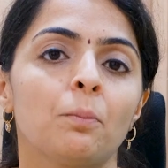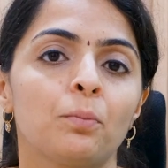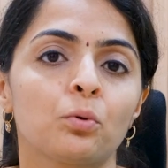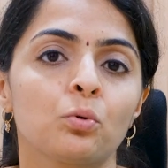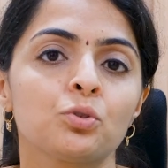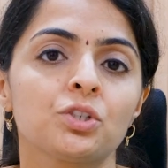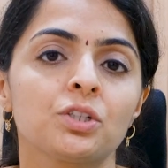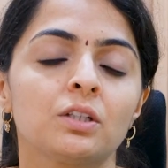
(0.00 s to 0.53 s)

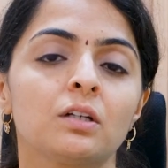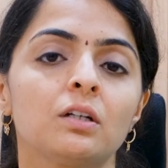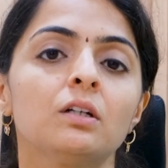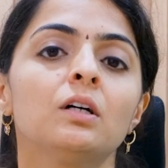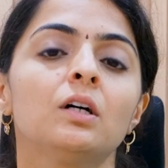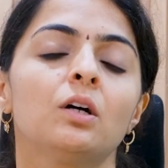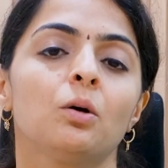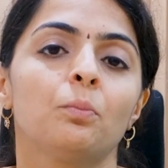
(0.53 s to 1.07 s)
approach the
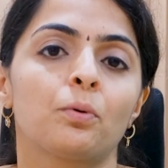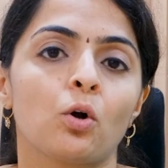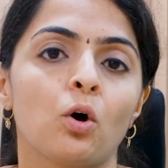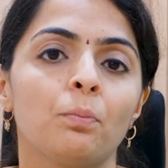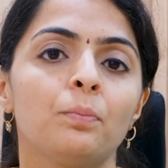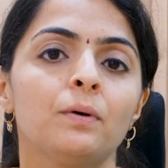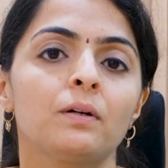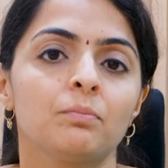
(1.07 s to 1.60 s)

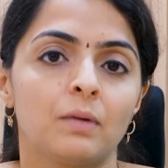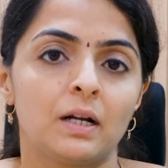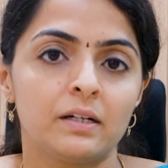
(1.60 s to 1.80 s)
proper